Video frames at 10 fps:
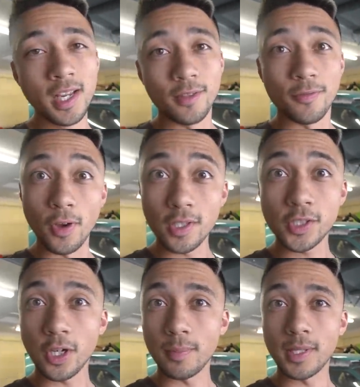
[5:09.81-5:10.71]
the
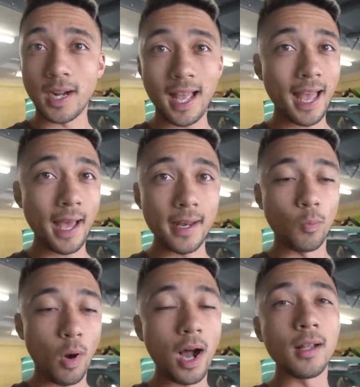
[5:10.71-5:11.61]
first job that I
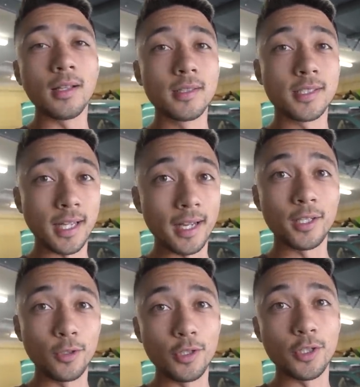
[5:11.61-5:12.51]
had while
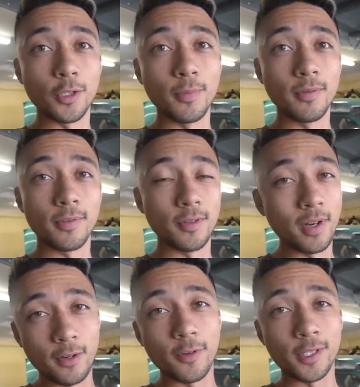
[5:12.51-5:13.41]
starting YouTube for the
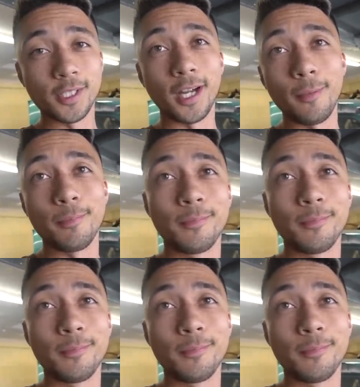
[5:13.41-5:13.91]
very first time.